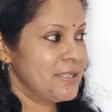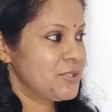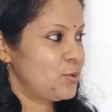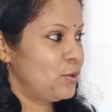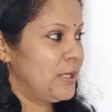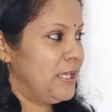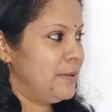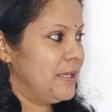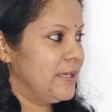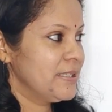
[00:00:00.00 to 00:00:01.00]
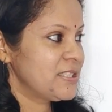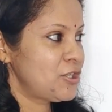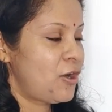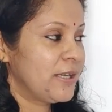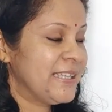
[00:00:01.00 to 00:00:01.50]
So
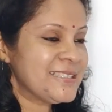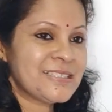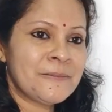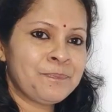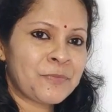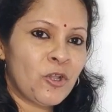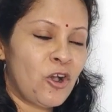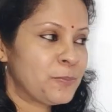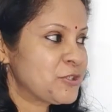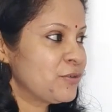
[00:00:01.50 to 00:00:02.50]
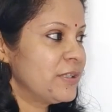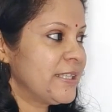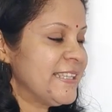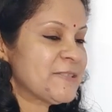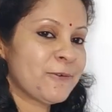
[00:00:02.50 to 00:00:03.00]
his
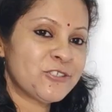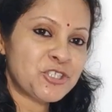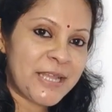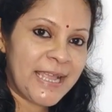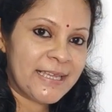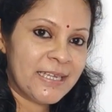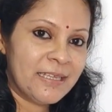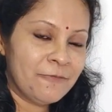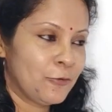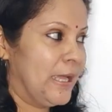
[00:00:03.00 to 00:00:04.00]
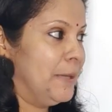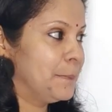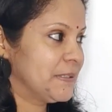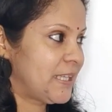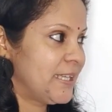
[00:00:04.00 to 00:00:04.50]
opportunities for sharing, for
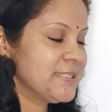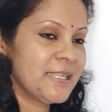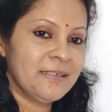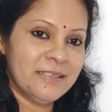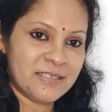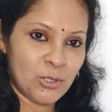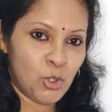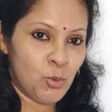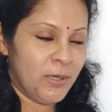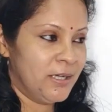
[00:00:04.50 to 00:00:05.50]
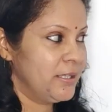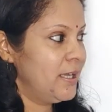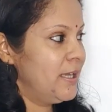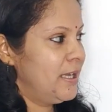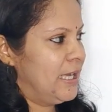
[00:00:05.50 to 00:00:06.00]
empathizing is lowered,
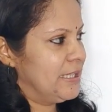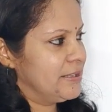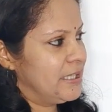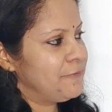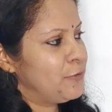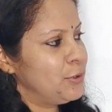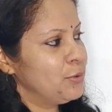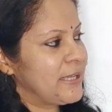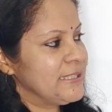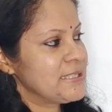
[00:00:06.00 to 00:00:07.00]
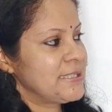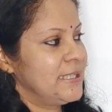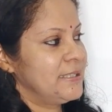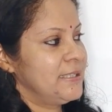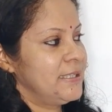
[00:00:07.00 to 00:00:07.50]
and therefore you can
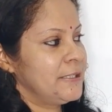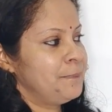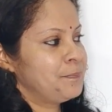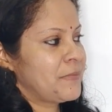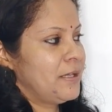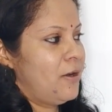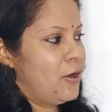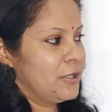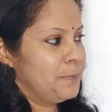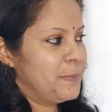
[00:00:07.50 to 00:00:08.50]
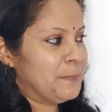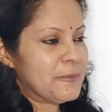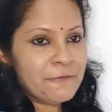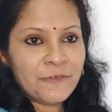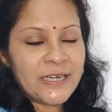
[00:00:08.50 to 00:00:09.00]
say that on a
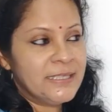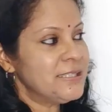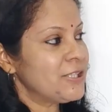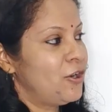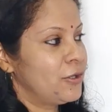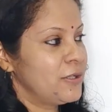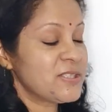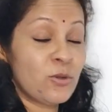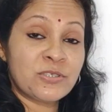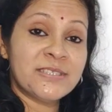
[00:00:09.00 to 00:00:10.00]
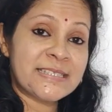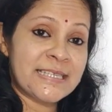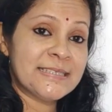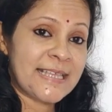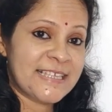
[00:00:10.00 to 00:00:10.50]
people front, on a social
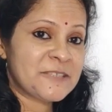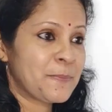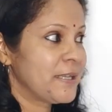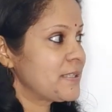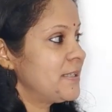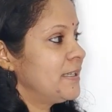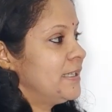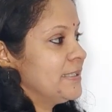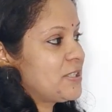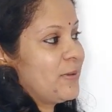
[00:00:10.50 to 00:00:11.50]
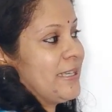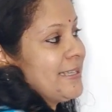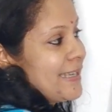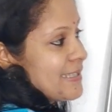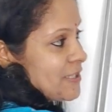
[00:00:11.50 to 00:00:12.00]
skills aspect, it's a very
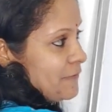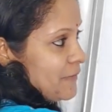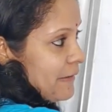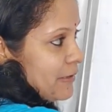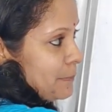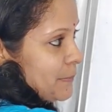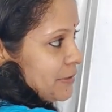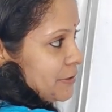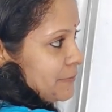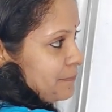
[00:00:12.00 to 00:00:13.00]
negative development.